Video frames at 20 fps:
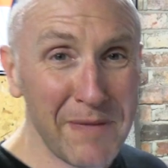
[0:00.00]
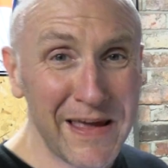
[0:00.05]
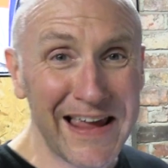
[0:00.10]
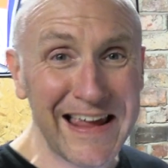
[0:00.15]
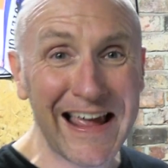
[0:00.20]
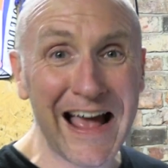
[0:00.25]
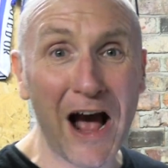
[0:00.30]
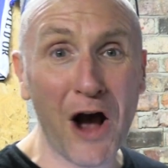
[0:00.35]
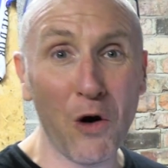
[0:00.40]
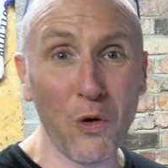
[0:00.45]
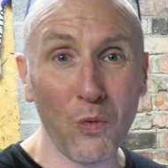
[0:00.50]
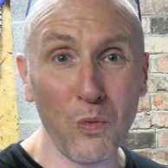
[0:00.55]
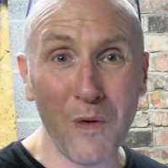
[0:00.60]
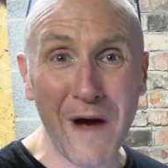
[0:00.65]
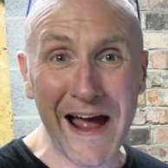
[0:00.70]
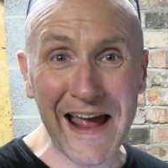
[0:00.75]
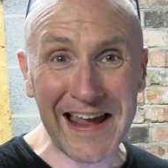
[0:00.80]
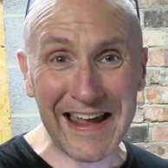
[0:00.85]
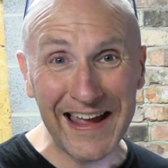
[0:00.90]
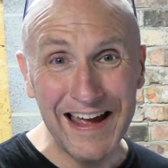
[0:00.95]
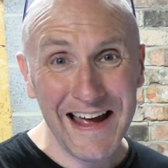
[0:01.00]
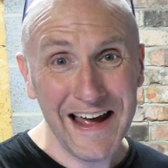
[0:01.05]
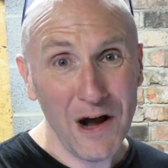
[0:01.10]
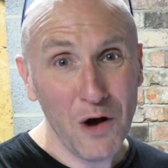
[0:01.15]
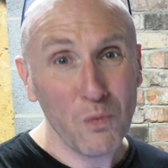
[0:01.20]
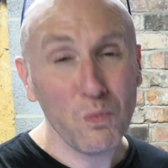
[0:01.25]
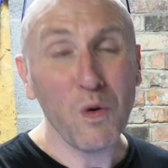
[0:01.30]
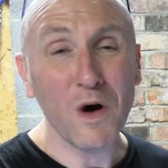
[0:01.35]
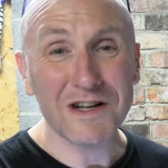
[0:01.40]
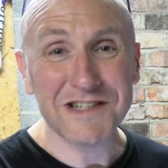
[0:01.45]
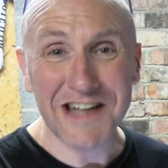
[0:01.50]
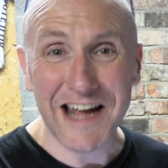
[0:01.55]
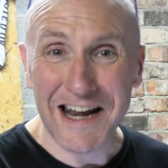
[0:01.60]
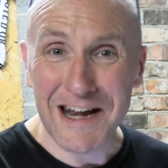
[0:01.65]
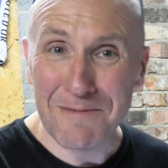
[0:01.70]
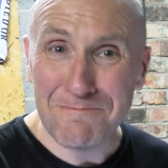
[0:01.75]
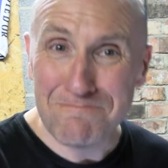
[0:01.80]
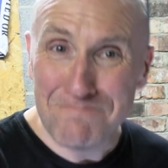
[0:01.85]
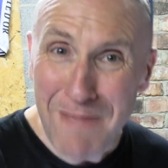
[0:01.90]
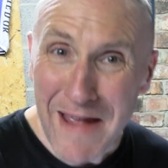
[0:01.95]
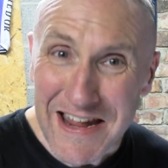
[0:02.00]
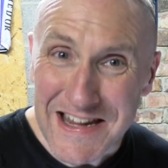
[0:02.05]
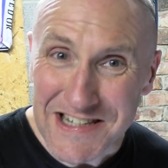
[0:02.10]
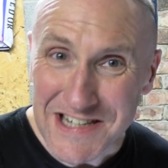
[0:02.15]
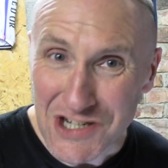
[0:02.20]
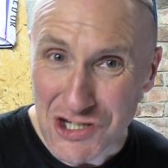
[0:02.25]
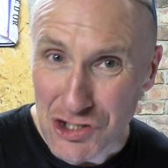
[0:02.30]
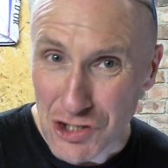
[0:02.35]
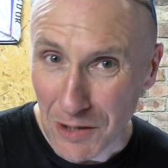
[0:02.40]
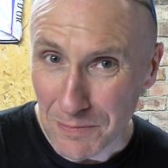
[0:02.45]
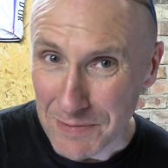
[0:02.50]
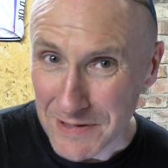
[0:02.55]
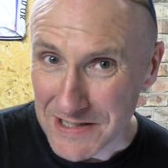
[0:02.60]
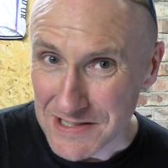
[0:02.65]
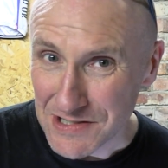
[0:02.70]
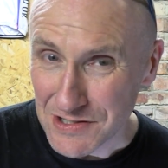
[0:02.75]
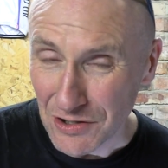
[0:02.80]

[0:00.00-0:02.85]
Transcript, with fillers: me away. What an amazing job he's